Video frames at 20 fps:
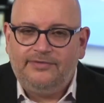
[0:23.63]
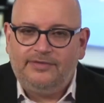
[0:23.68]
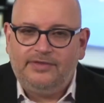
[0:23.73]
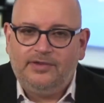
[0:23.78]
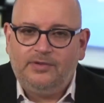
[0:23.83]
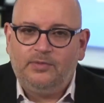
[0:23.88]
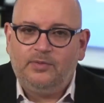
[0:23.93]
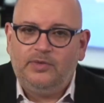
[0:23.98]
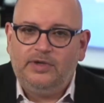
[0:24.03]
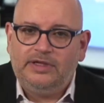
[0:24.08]

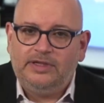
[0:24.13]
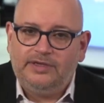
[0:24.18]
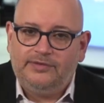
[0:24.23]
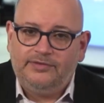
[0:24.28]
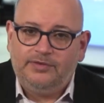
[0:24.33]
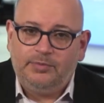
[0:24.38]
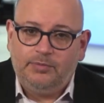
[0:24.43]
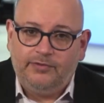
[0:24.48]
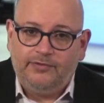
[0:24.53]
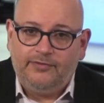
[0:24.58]
that we
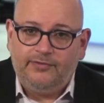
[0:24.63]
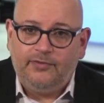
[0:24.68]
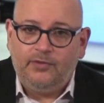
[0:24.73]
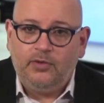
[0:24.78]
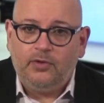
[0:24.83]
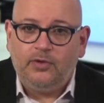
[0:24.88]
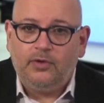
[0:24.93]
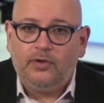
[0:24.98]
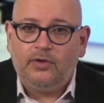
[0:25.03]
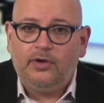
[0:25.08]
lived
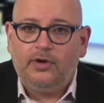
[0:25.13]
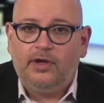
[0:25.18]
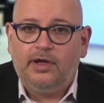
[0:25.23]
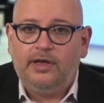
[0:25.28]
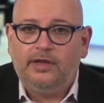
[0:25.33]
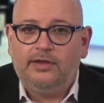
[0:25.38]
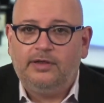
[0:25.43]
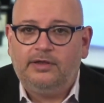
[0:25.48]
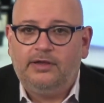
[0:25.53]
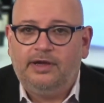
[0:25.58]
before
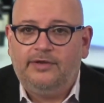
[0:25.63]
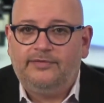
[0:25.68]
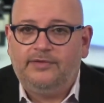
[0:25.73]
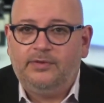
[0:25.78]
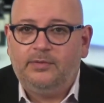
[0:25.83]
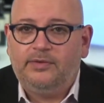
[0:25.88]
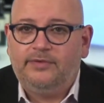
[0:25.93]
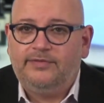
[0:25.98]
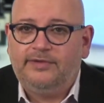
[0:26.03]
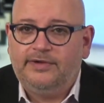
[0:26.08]
and the life that
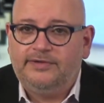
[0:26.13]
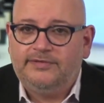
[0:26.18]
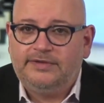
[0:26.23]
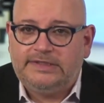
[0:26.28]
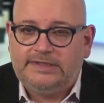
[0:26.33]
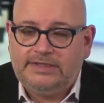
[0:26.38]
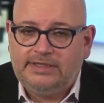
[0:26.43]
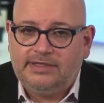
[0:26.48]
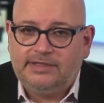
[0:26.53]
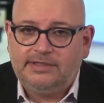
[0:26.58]
we've lived
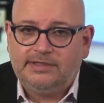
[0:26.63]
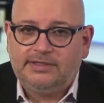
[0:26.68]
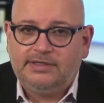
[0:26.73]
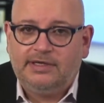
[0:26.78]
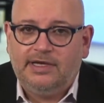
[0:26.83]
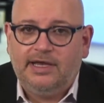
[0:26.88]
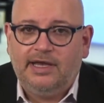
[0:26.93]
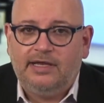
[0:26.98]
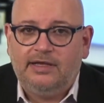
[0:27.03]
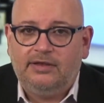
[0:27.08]
since.
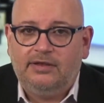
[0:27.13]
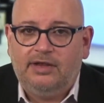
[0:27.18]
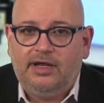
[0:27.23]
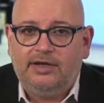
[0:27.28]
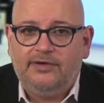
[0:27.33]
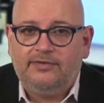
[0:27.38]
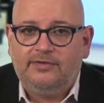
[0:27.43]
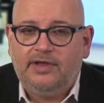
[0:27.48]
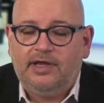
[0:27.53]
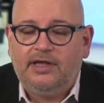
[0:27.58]
And a lot
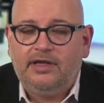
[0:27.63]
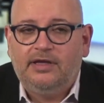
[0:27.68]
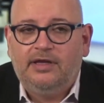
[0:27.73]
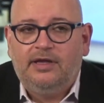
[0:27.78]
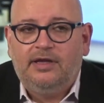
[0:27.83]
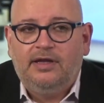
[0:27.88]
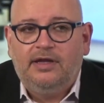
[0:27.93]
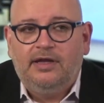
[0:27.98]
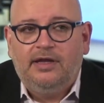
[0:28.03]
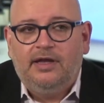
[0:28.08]
of that
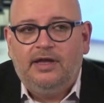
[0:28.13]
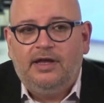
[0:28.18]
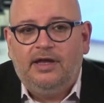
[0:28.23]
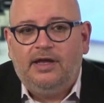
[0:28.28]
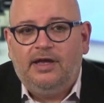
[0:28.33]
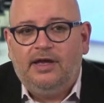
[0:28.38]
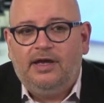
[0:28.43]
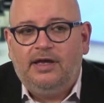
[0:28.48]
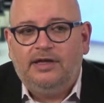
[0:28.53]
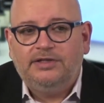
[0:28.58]

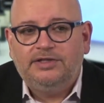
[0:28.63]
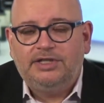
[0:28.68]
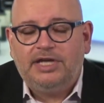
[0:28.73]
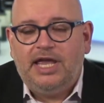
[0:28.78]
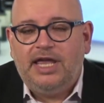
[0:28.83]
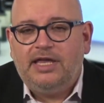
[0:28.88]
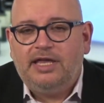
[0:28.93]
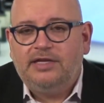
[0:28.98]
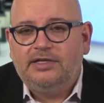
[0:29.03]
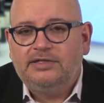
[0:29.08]

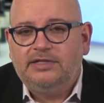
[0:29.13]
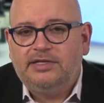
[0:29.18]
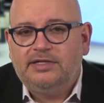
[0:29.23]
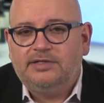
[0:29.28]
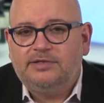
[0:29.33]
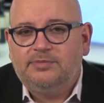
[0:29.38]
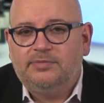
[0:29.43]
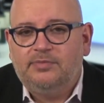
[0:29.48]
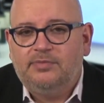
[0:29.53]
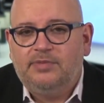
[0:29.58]
change has
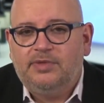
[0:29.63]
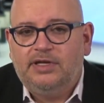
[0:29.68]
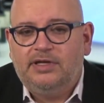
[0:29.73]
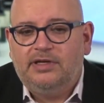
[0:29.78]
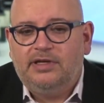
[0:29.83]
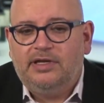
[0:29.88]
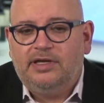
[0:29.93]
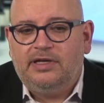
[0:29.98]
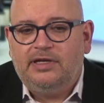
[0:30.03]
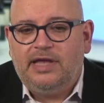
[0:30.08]
been
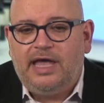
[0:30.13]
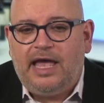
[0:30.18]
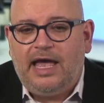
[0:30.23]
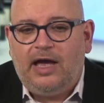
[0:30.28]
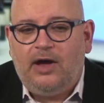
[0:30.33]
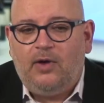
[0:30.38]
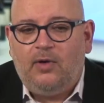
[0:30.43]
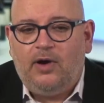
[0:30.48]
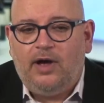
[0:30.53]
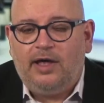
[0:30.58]
in
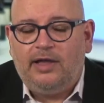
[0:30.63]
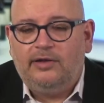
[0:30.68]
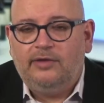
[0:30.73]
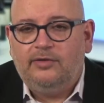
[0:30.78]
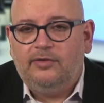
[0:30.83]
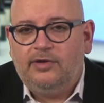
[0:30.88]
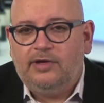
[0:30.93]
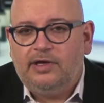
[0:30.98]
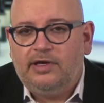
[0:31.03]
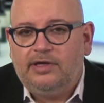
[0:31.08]
how I
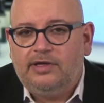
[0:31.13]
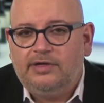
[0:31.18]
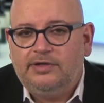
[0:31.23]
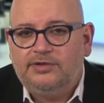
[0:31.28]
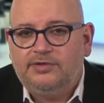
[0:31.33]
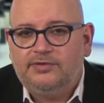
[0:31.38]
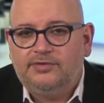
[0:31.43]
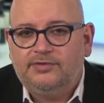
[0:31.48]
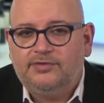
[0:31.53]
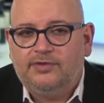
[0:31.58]
look at
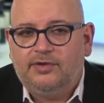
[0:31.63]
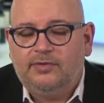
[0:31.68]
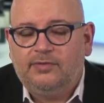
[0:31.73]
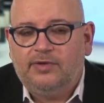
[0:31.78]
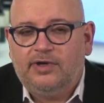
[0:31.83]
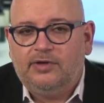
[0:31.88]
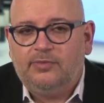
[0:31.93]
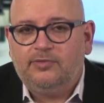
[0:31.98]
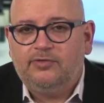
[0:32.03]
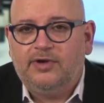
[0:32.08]
issues
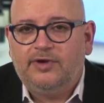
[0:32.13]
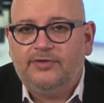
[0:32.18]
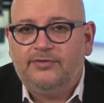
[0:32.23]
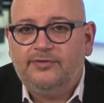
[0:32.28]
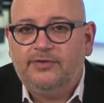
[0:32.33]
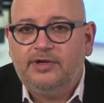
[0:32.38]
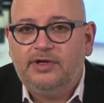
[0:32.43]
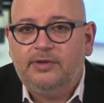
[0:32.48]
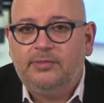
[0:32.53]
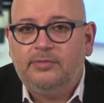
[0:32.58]
around press
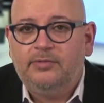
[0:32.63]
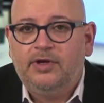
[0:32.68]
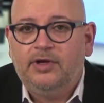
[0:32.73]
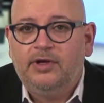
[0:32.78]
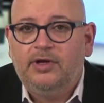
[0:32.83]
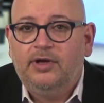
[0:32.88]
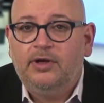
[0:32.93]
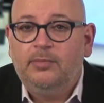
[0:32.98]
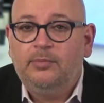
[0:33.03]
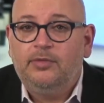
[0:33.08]
freedom.
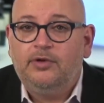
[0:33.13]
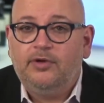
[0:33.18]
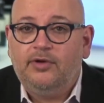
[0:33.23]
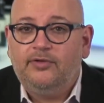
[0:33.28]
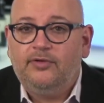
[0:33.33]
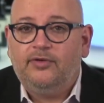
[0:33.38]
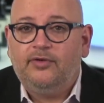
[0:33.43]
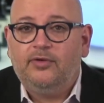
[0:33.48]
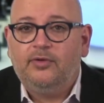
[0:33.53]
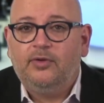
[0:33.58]
But
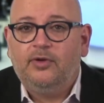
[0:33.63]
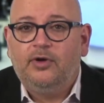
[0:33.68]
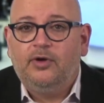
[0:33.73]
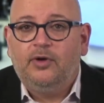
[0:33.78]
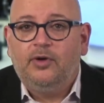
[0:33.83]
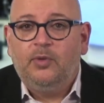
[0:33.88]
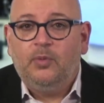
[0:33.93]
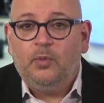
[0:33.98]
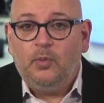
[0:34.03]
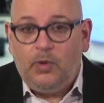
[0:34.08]
also,
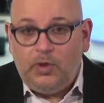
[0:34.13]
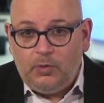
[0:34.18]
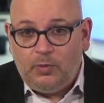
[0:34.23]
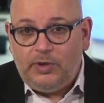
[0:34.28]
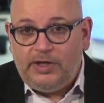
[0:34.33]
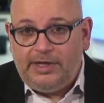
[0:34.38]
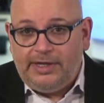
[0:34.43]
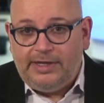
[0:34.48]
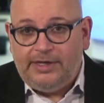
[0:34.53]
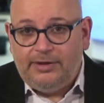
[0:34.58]
when
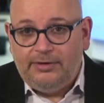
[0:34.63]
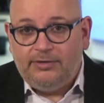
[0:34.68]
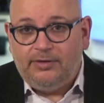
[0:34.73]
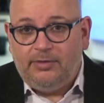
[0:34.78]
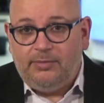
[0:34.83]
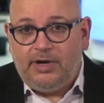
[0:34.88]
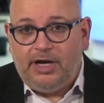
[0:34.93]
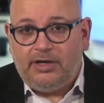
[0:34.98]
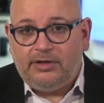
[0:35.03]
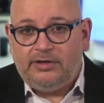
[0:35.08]
we hear
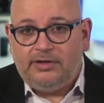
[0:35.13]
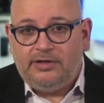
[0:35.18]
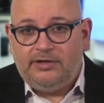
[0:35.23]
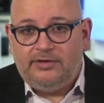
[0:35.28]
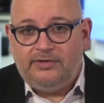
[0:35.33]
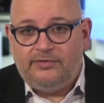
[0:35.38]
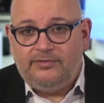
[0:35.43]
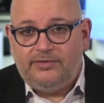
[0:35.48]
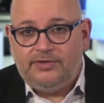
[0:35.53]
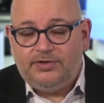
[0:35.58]
about an
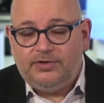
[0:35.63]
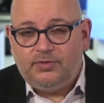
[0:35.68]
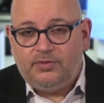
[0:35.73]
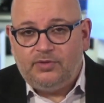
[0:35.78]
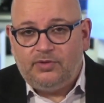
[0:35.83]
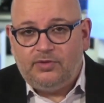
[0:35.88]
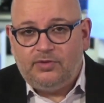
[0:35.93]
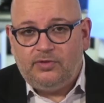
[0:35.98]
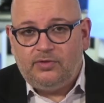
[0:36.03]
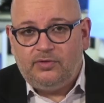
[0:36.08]

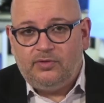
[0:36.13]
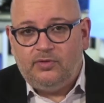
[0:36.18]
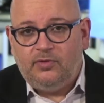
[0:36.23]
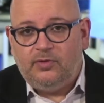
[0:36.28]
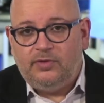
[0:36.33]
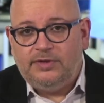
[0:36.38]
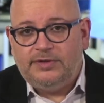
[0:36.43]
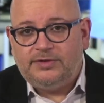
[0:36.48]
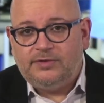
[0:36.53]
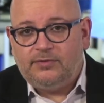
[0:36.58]
individual
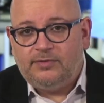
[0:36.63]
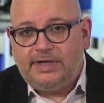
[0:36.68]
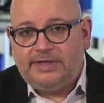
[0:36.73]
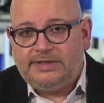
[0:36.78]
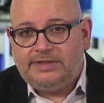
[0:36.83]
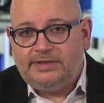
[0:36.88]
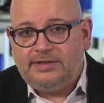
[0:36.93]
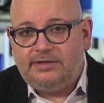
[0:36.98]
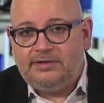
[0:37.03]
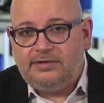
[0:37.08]
who is
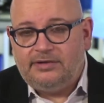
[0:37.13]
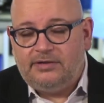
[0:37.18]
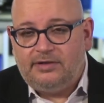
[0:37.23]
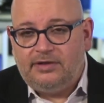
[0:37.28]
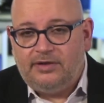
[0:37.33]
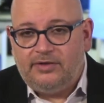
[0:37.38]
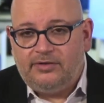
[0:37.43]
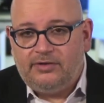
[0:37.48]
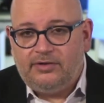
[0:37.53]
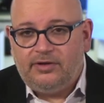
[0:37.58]
arrested in
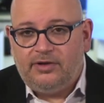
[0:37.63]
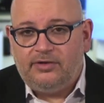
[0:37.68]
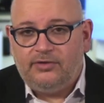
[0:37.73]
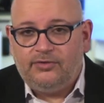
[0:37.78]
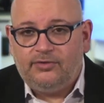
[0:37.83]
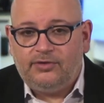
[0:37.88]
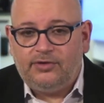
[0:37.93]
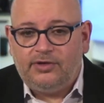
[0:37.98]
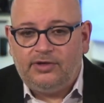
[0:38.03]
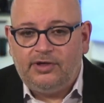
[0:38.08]
another
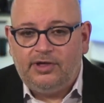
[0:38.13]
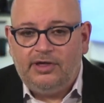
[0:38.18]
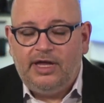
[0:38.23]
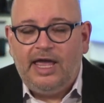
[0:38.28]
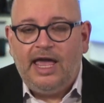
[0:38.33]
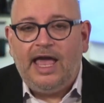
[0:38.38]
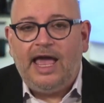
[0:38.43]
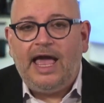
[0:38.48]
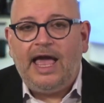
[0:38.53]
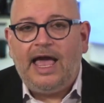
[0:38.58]
country,
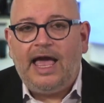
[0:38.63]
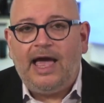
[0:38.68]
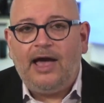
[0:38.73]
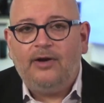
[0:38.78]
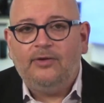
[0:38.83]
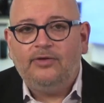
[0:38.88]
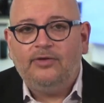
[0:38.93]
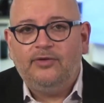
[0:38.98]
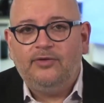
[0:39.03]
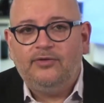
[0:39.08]

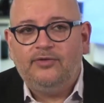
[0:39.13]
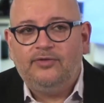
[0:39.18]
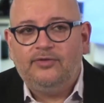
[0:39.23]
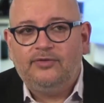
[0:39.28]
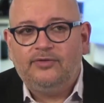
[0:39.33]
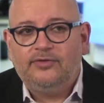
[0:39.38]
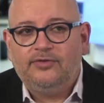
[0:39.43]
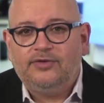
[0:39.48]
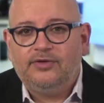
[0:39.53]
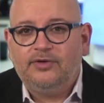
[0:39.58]
how
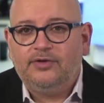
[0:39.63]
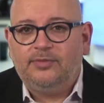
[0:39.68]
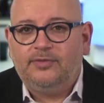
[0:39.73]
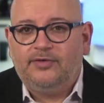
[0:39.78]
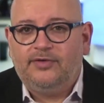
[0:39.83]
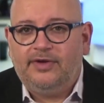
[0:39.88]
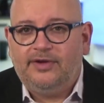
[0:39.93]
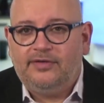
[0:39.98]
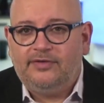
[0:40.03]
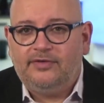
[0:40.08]
those
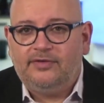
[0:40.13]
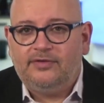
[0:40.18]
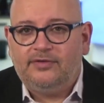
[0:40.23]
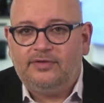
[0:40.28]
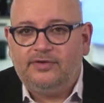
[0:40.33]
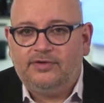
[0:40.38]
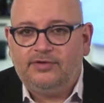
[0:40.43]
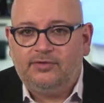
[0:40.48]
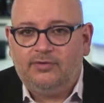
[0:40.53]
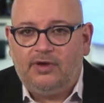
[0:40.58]
circumstances are
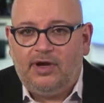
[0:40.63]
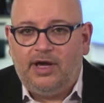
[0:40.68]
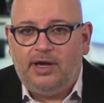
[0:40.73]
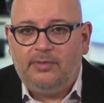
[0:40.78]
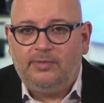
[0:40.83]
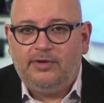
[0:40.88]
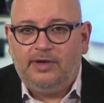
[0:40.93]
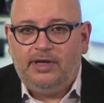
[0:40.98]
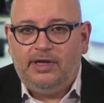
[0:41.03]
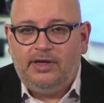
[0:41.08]

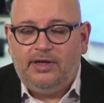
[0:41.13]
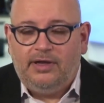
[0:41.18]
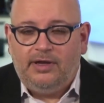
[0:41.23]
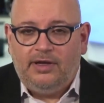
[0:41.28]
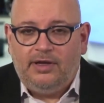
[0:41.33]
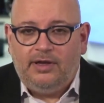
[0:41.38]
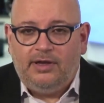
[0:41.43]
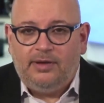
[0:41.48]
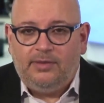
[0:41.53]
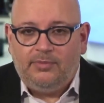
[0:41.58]
described.
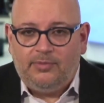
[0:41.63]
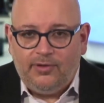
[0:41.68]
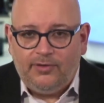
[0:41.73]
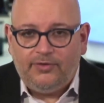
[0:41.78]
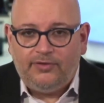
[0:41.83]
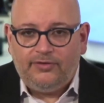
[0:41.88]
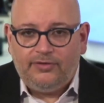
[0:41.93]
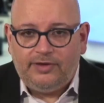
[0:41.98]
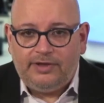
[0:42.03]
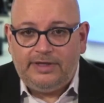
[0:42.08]

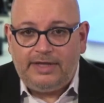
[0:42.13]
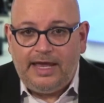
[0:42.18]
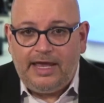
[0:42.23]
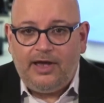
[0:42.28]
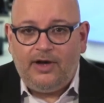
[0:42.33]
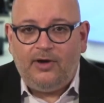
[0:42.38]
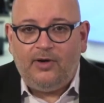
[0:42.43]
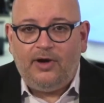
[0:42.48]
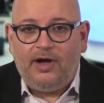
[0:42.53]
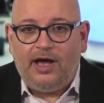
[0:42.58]
Personally,
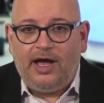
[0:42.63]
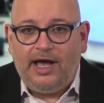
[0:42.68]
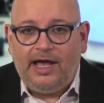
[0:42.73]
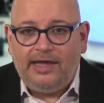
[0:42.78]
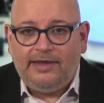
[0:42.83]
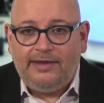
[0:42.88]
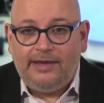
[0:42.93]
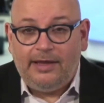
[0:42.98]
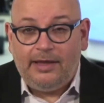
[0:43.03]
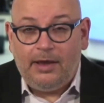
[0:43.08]
now I
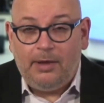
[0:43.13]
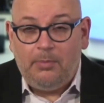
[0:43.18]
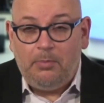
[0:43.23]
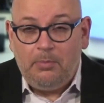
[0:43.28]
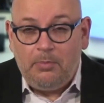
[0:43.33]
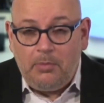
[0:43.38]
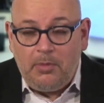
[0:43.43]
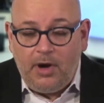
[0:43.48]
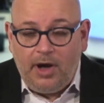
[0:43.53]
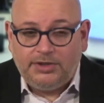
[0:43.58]
take a
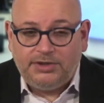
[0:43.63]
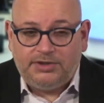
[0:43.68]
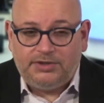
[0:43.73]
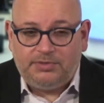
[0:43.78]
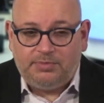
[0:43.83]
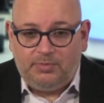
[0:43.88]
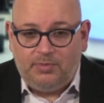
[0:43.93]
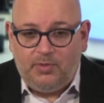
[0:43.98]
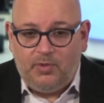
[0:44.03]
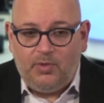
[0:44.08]

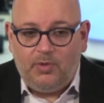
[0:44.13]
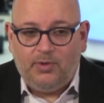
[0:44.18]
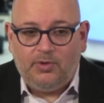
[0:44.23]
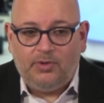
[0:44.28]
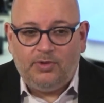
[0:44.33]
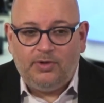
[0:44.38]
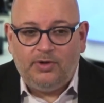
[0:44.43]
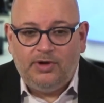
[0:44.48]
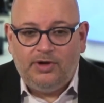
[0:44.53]
much more